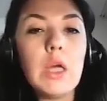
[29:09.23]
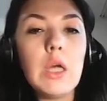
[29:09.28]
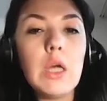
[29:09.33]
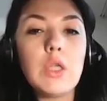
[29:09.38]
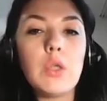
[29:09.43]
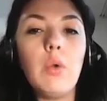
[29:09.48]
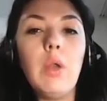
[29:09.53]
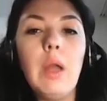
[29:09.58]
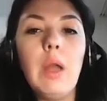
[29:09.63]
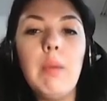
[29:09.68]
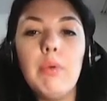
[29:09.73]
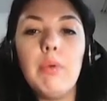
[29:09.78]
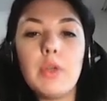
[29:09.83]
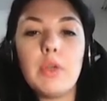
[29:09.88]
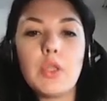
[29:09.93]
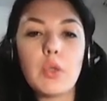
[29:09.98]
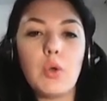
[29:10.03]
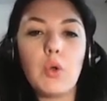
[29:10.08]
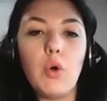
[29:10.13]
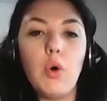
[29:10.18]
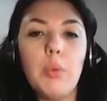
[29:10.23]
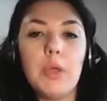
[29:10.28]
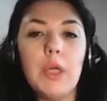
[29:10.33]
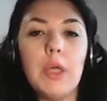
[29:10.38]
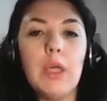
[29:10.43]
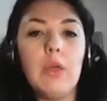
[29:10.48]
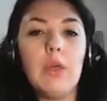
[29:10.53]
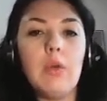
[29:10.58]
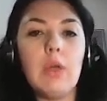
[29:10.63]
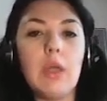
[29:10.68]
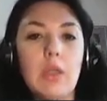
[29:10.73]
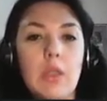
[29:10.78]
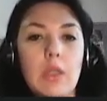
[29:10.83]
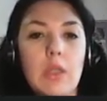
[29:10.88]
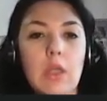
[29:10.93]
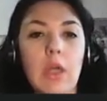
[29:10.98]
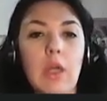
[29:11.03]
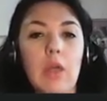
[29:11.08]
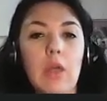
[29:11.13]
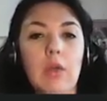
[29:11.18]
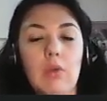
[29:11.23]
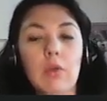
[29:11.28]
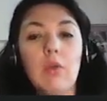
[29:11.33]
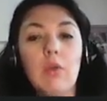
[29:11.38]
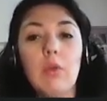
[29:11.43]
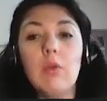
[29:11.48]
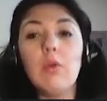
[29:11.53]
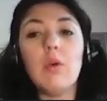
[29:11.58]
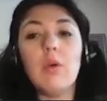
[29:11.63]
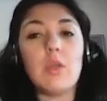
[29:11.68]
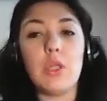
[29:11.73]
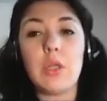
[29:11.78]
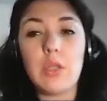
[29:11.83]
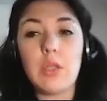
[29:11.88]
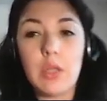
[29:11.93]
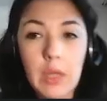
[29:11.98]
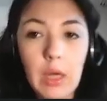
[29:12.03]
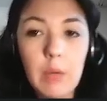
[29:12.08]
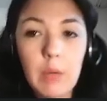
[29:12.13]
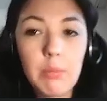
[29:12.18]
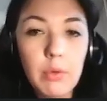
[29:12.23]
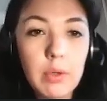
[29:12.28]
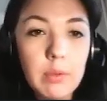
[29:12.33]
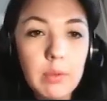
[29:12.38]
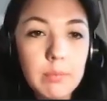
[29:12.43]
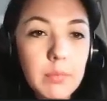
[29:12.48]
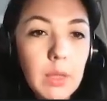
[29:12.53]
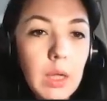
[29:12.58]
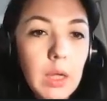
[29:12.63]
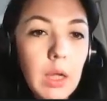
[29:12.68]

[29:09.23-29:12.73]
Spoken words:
So laparoscope, here you can see it, or no, just camera.